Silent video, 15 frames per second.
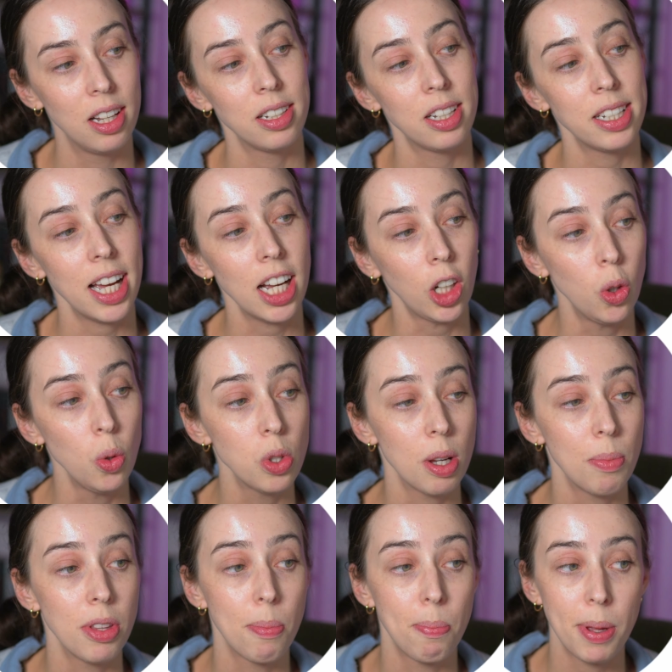to tackle
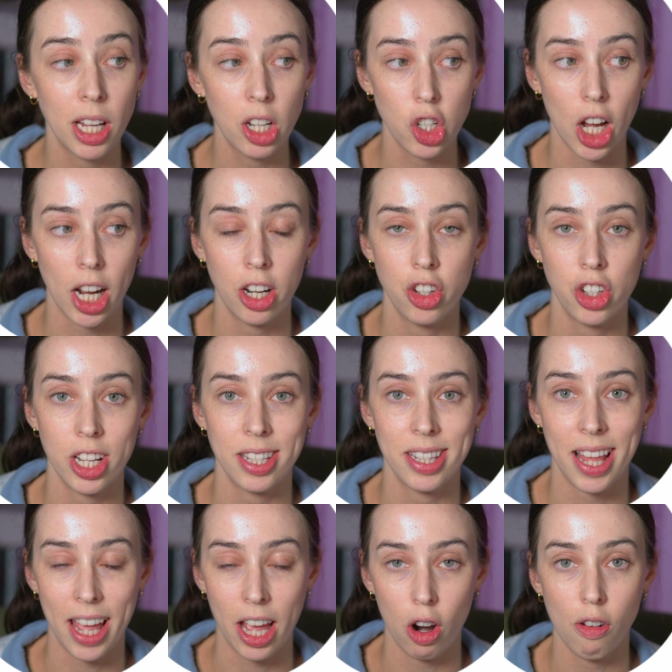some of the big challenges
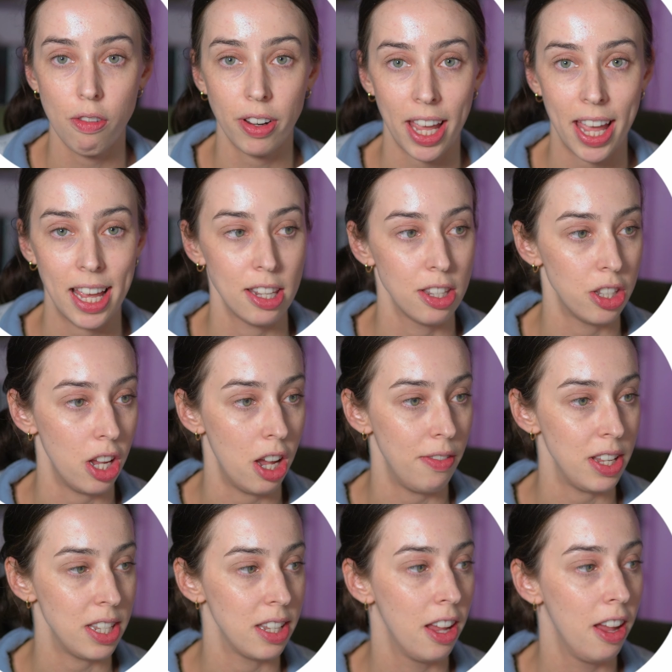the healthcare
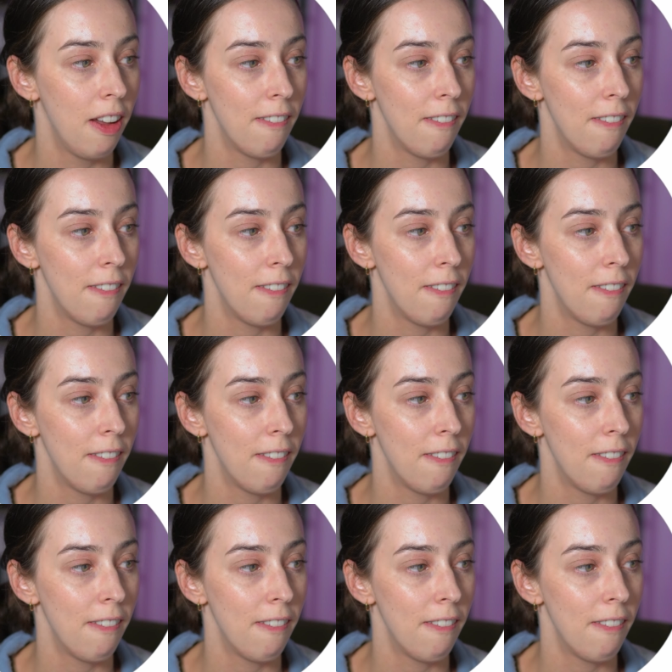service